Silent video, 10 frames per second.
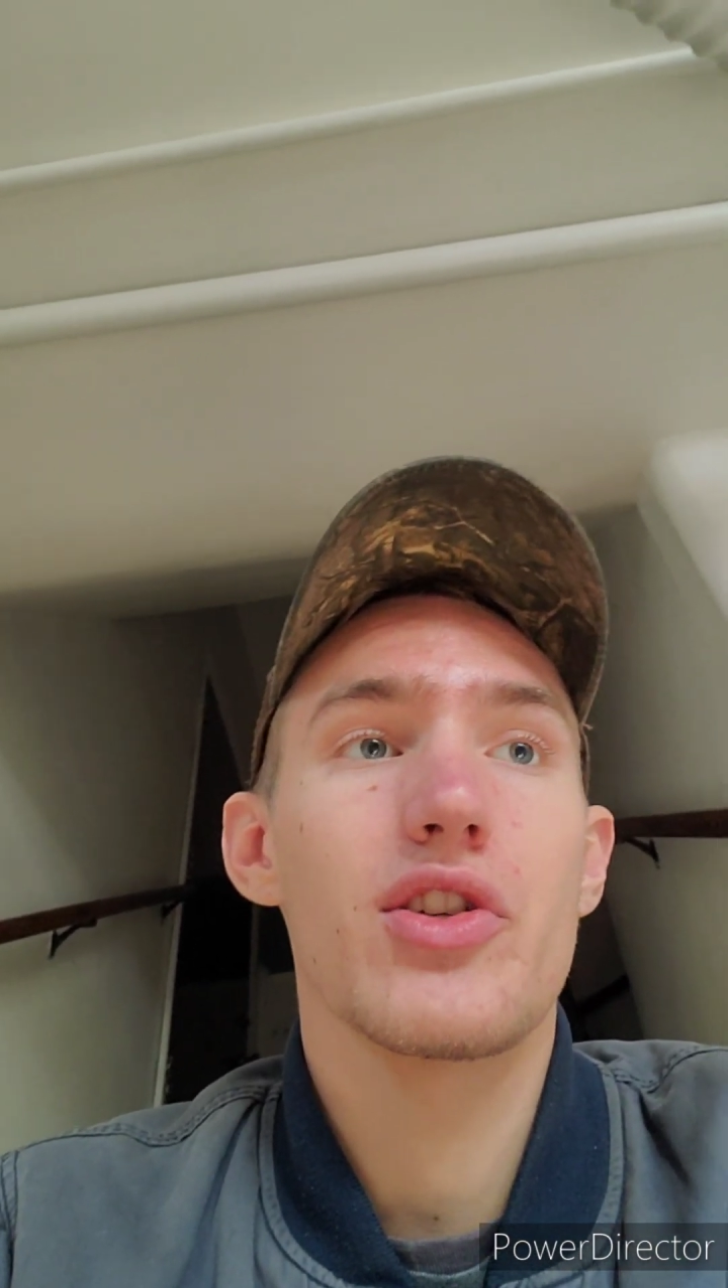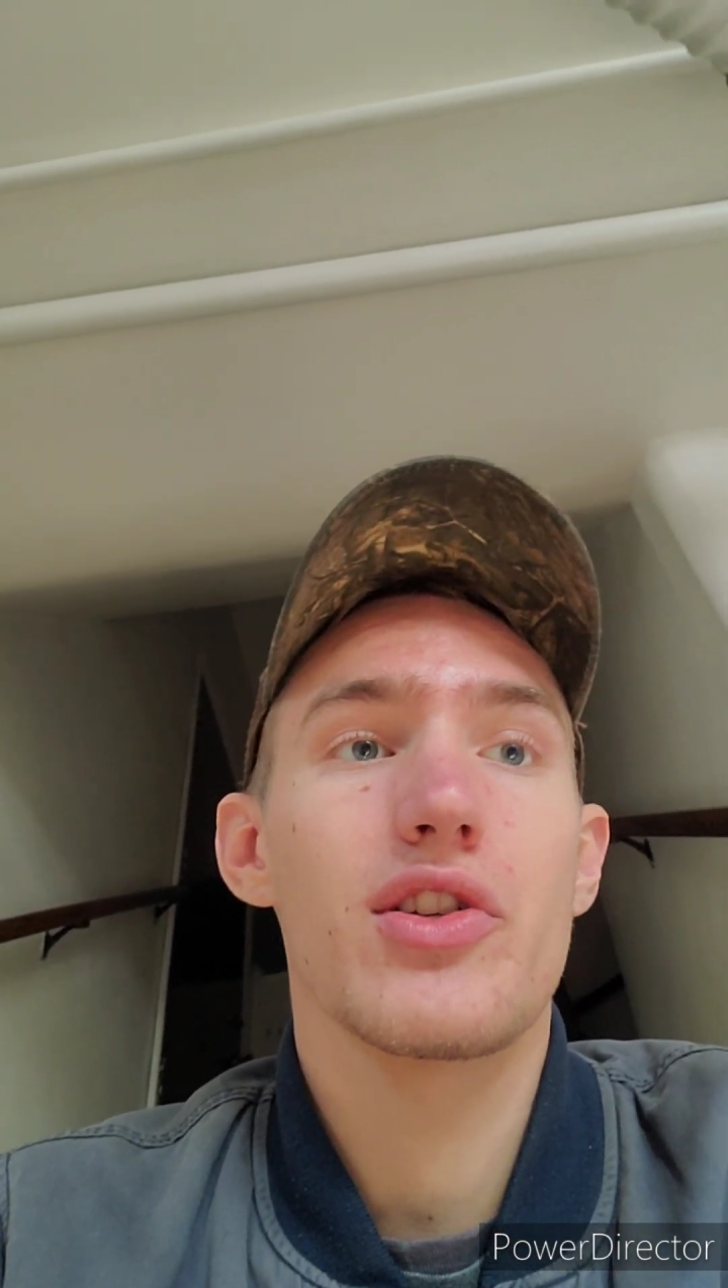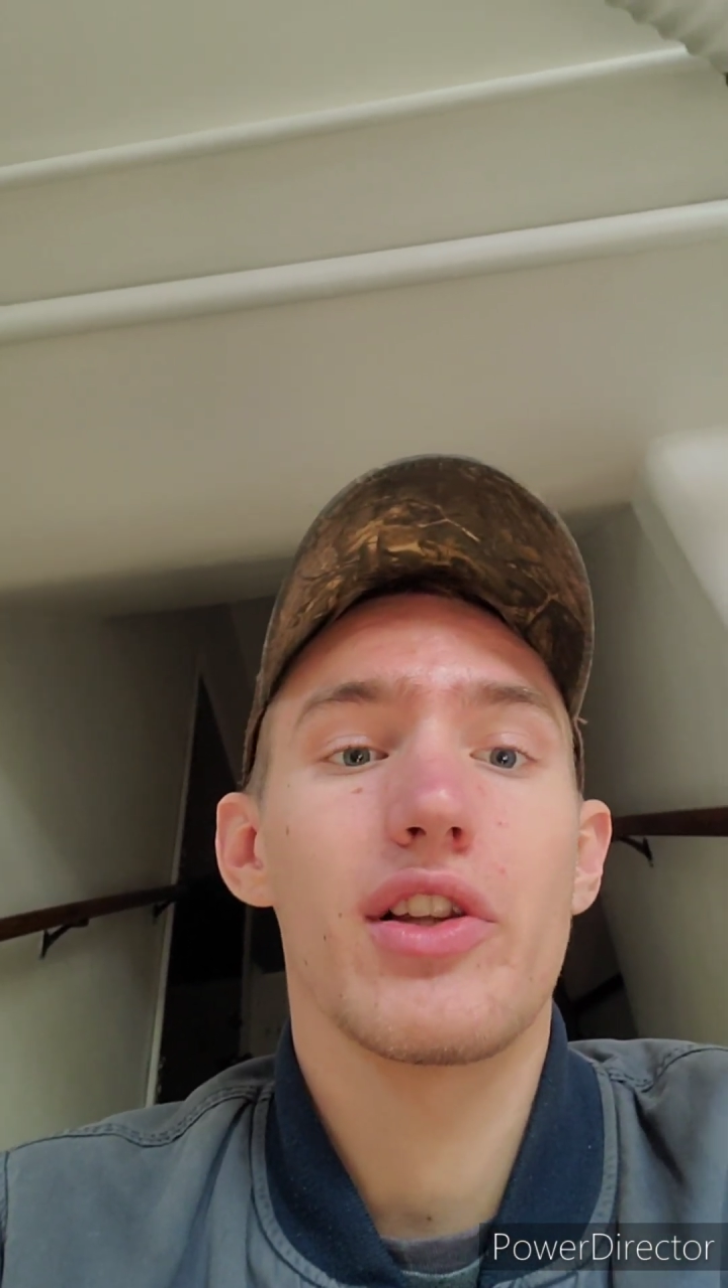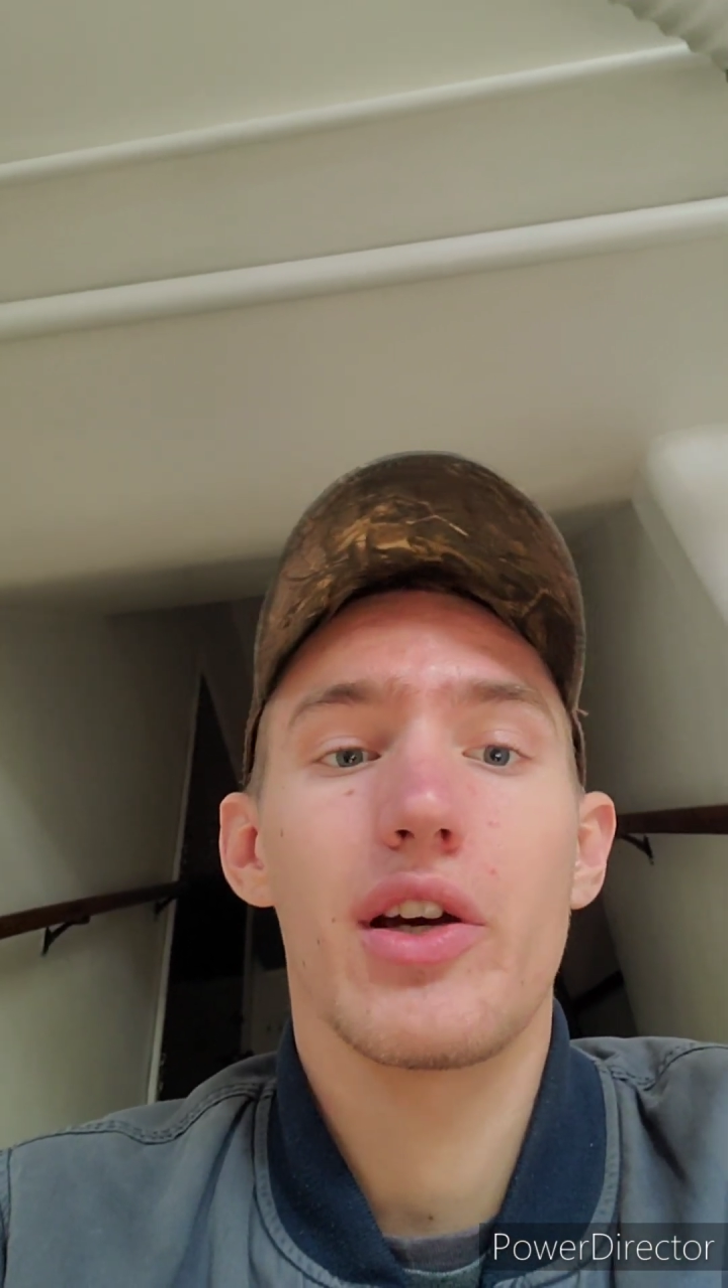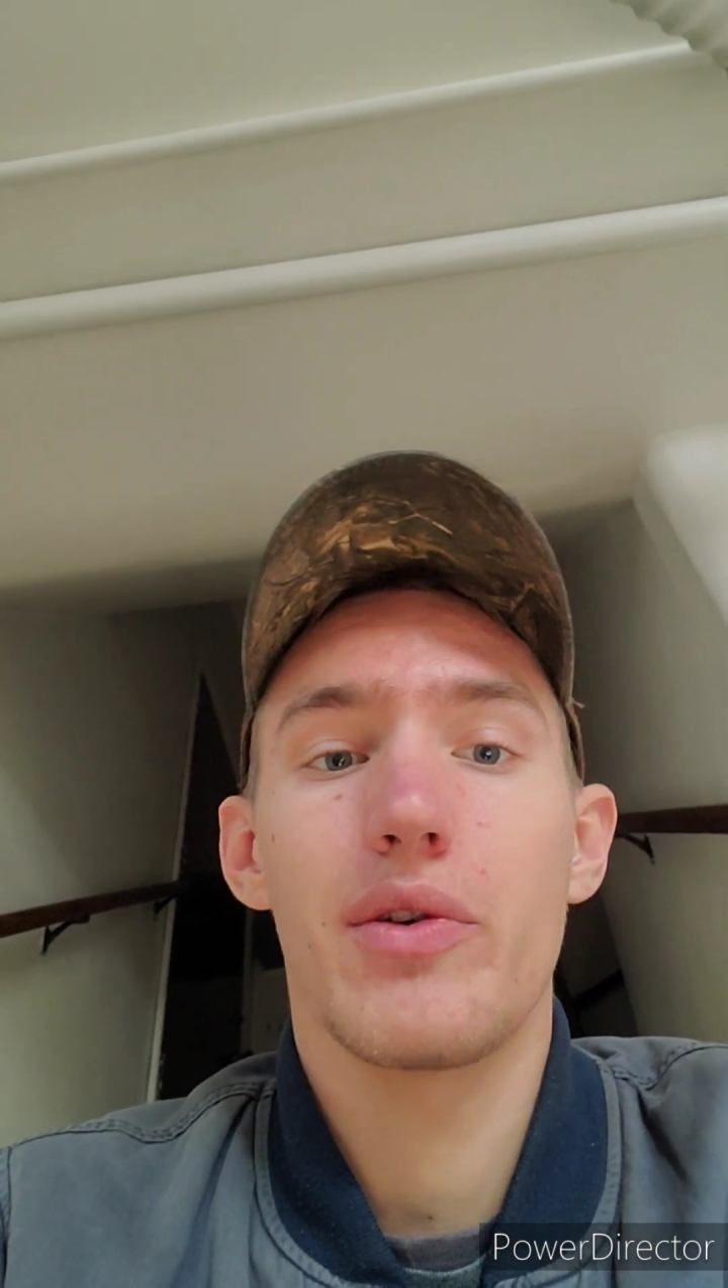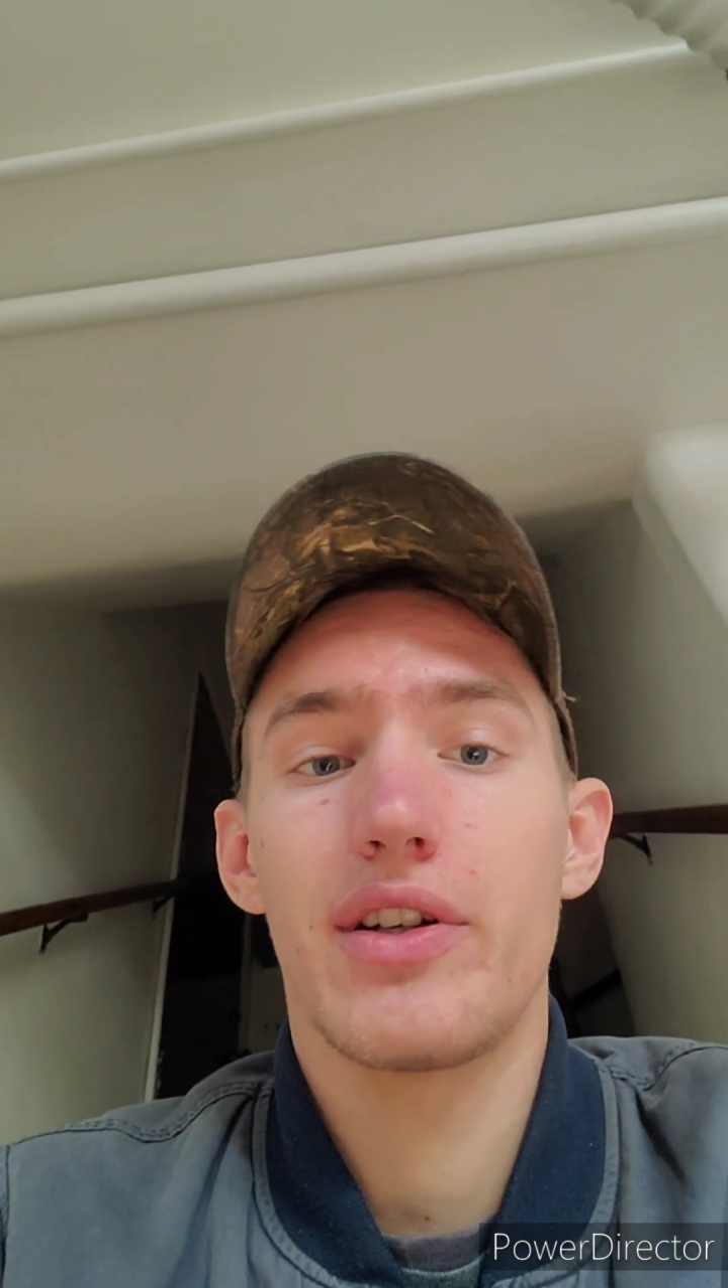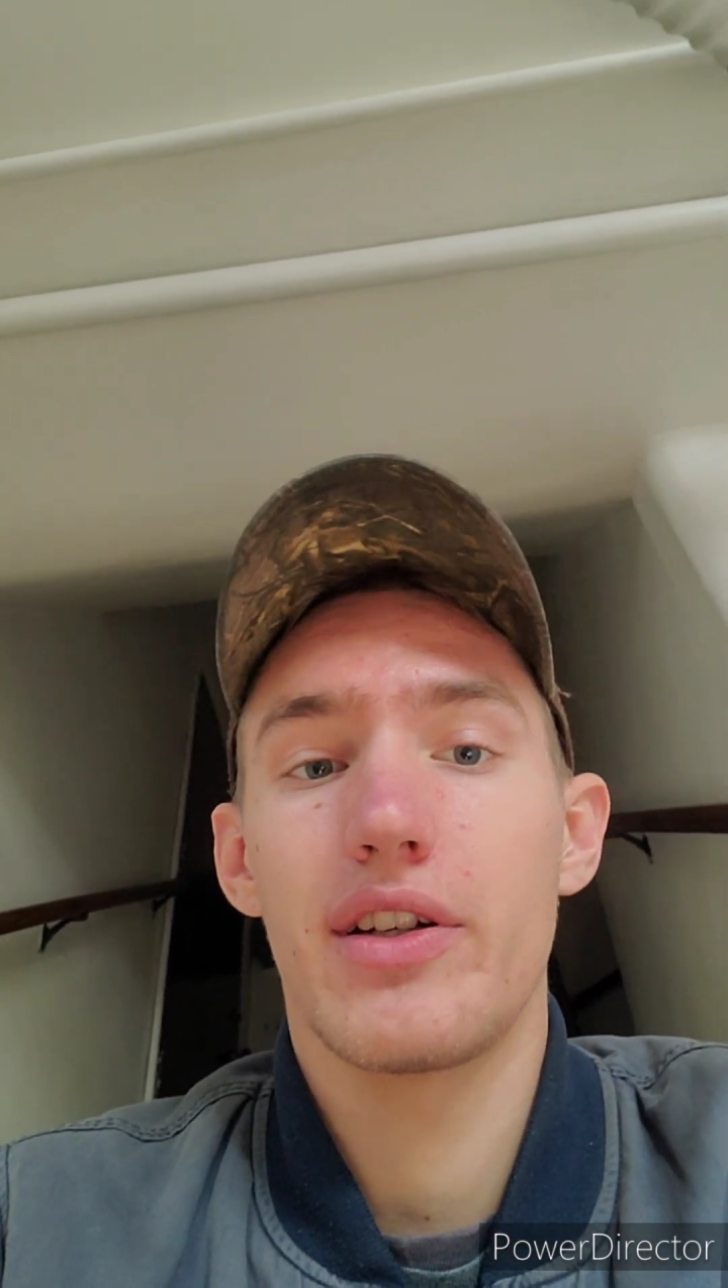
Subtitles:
as it's a liquid